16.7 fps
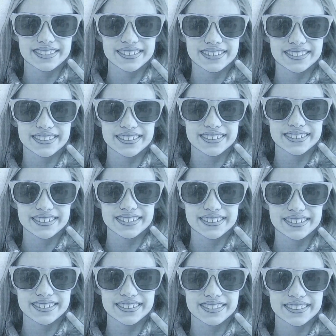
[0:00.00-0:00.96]
Okay?
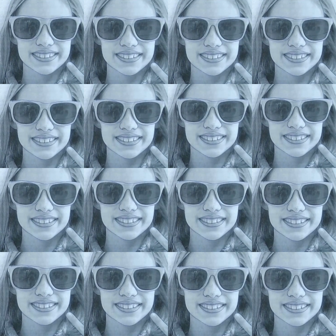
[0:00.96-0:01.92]
You're
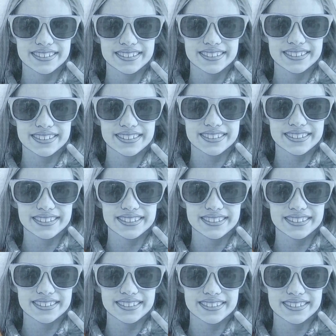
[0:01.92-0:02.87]
just going over
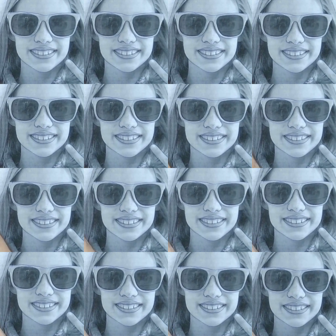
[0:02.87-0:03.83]
all of it just
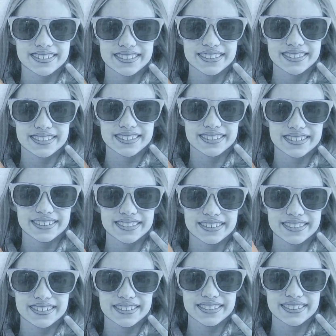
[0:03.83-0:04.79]
to get an even one.
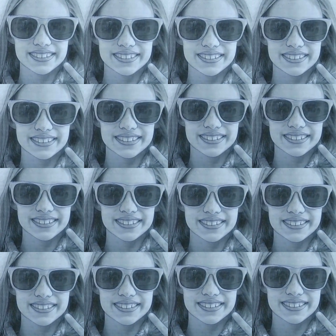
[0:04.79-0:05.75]
You're not worried
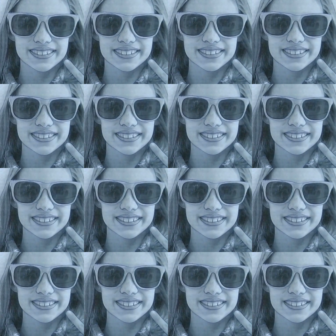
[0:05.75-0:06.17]
about